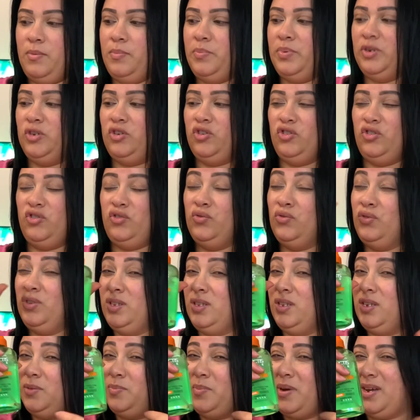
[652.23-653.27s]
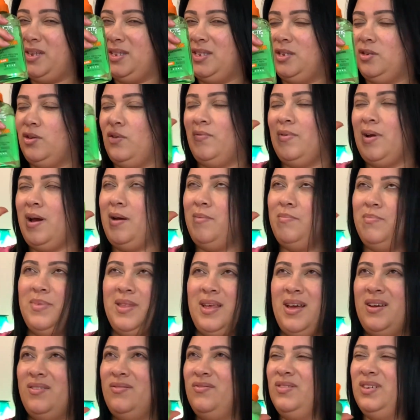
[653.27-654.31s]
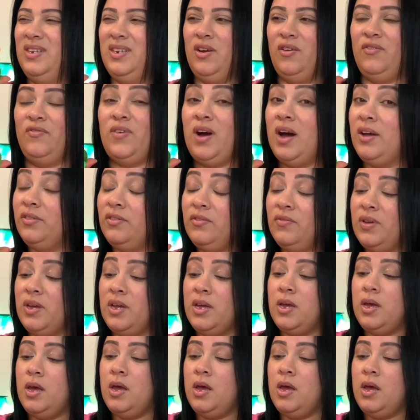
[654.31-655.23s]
But just using this by itself, I'm not really a fan of it.